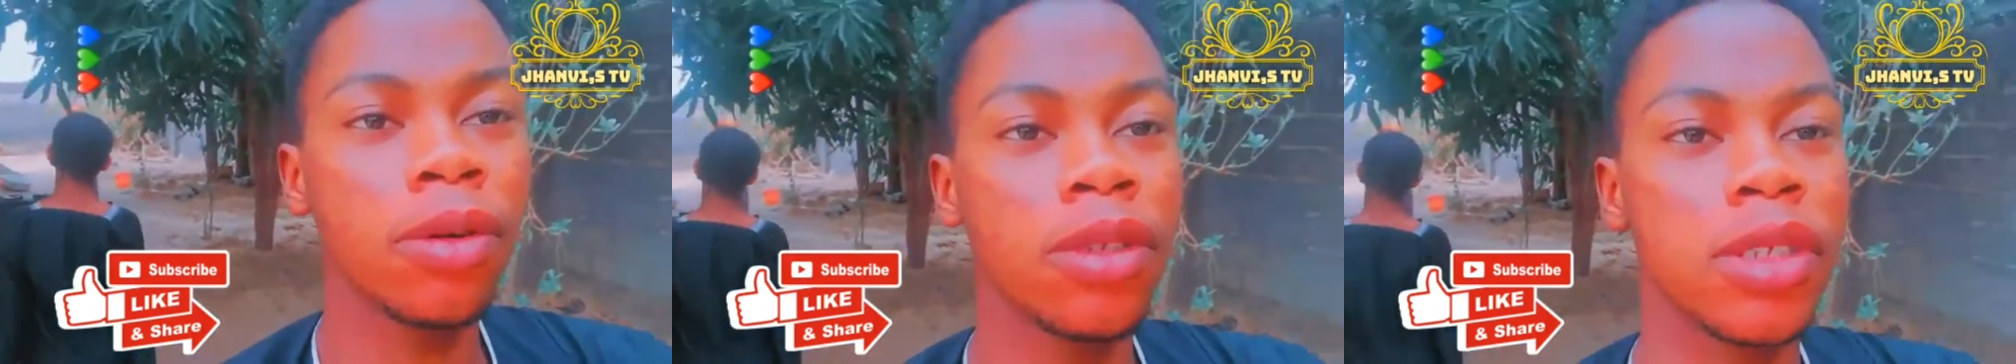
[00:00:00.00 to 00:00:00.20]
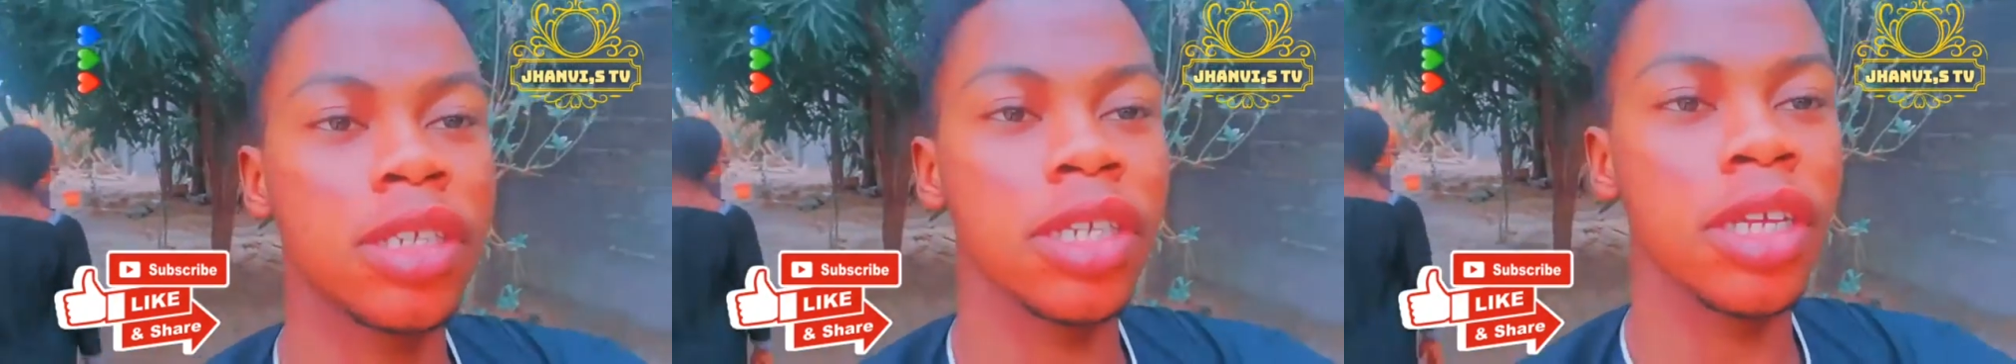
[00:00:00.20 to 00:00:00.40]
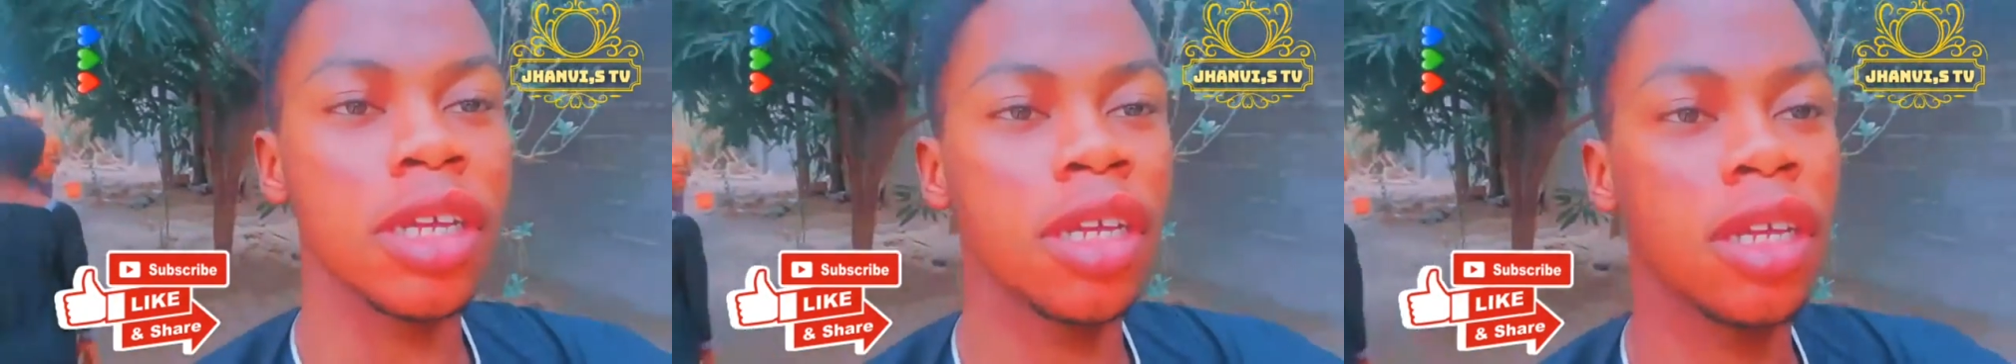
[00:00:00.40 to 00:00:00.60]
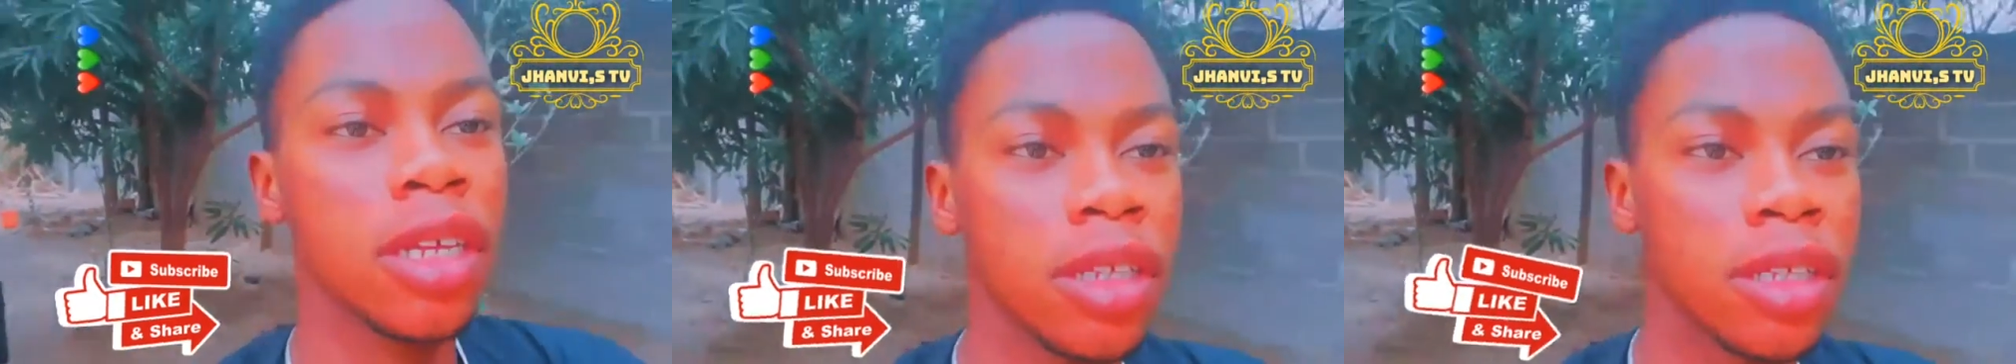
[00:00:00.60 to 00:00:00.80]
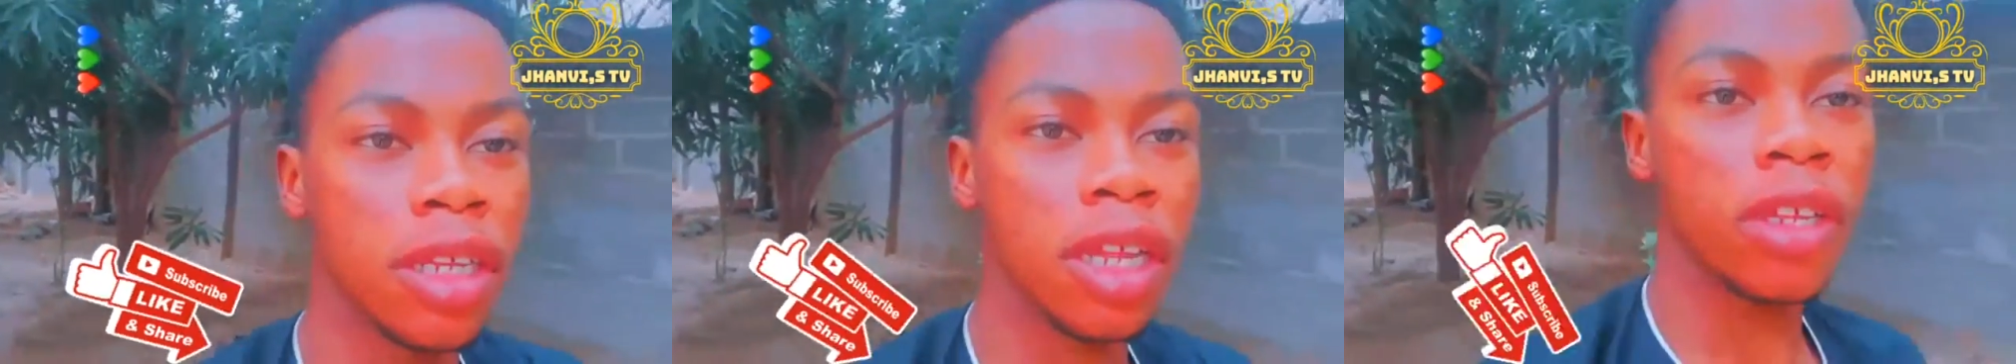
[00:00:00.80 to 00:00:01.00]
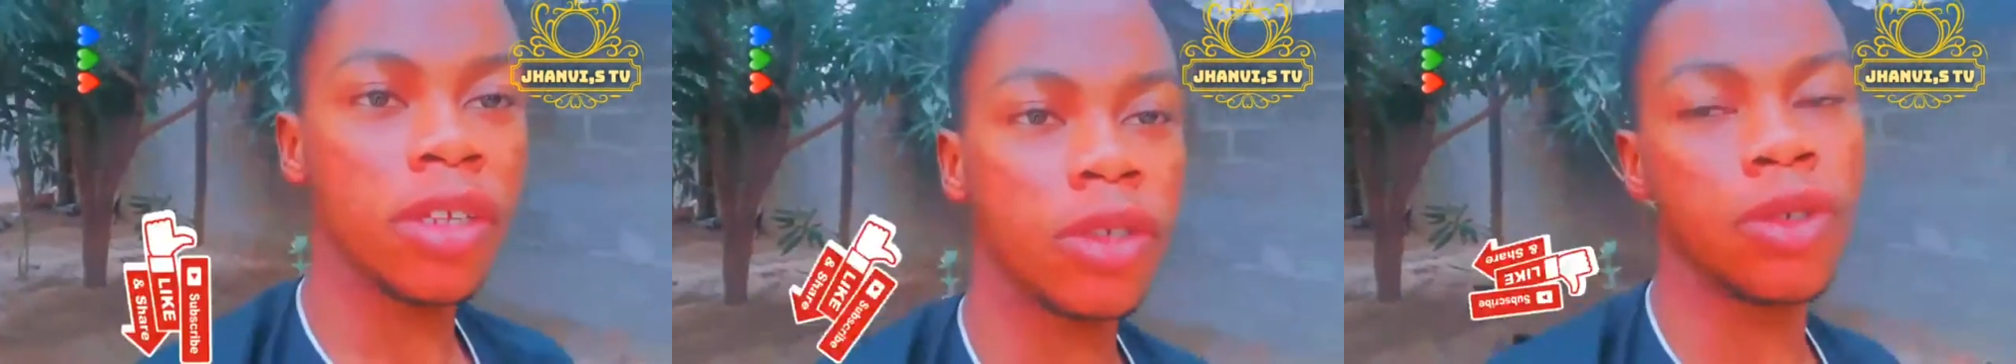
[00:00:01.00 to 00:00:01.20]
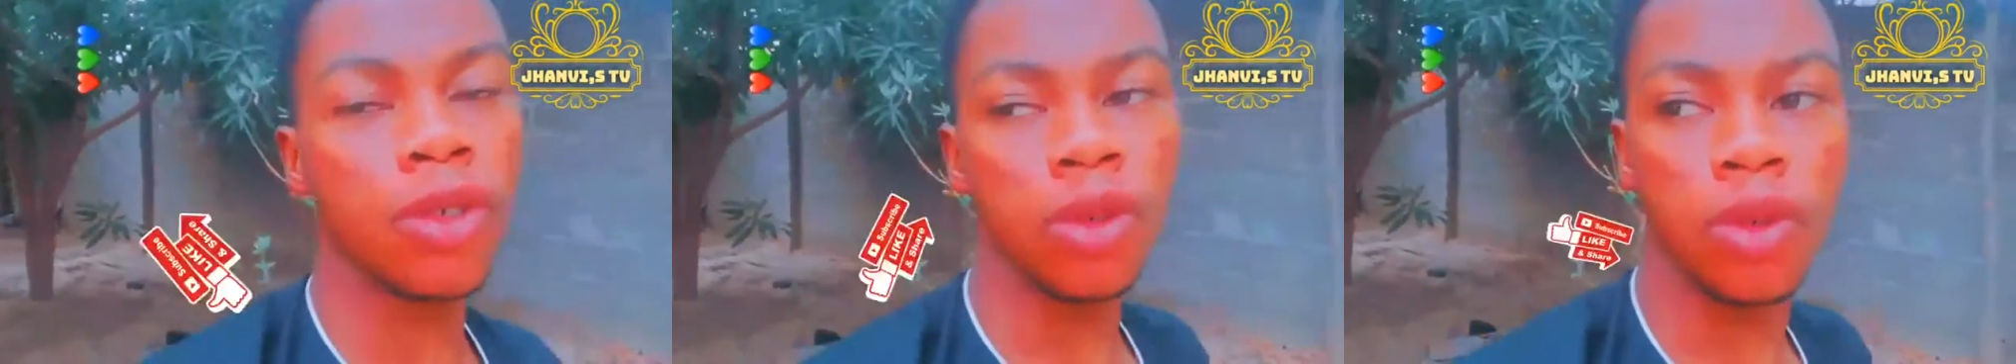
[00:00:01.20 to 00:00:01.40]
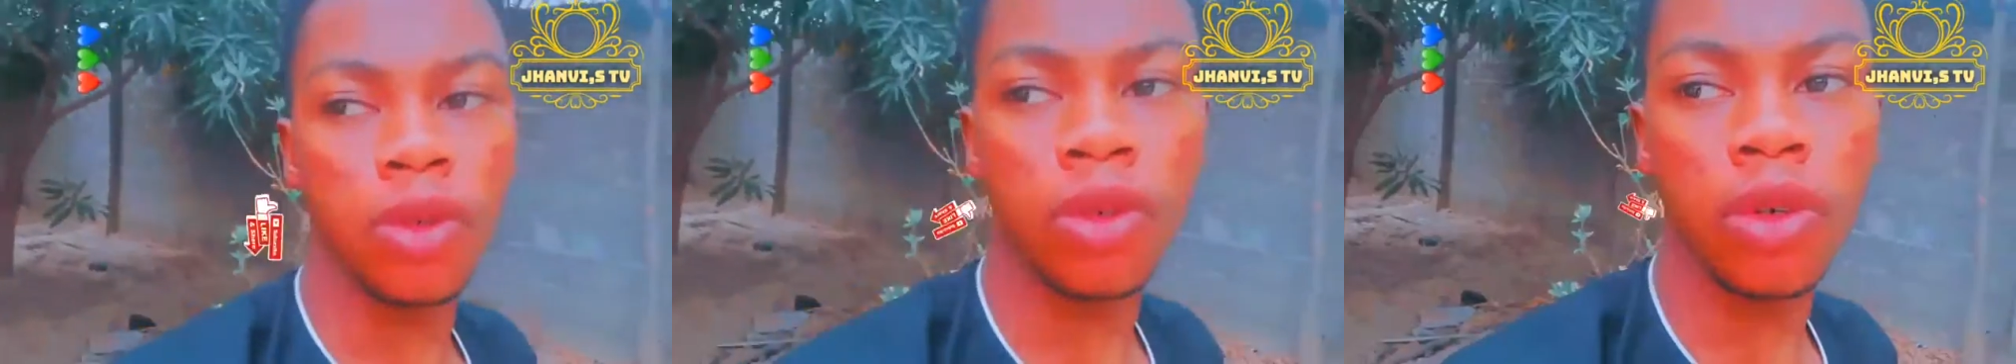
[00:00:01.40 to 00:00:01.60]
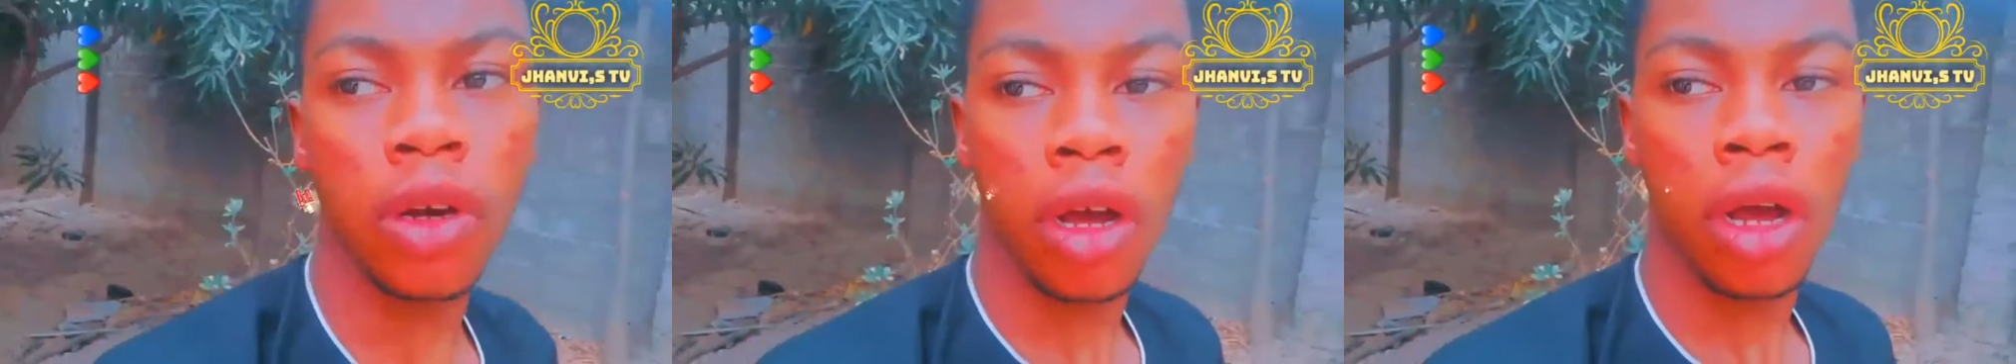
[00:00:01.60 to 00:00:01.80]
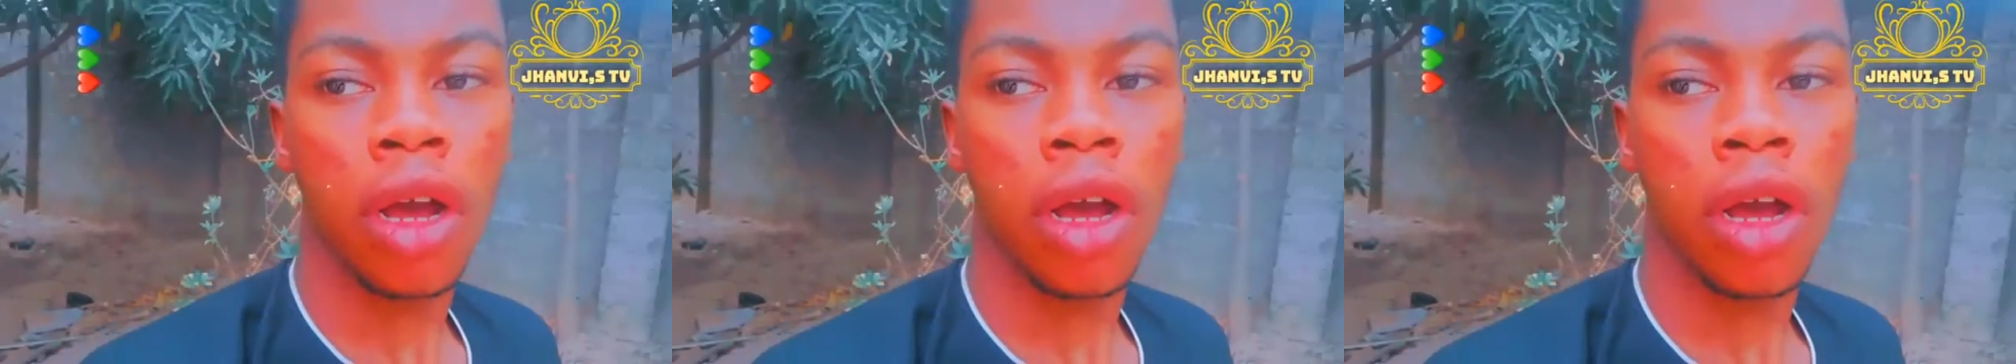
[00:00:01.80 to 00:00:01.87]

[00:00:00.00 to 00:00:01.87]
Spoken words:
want to say thank you.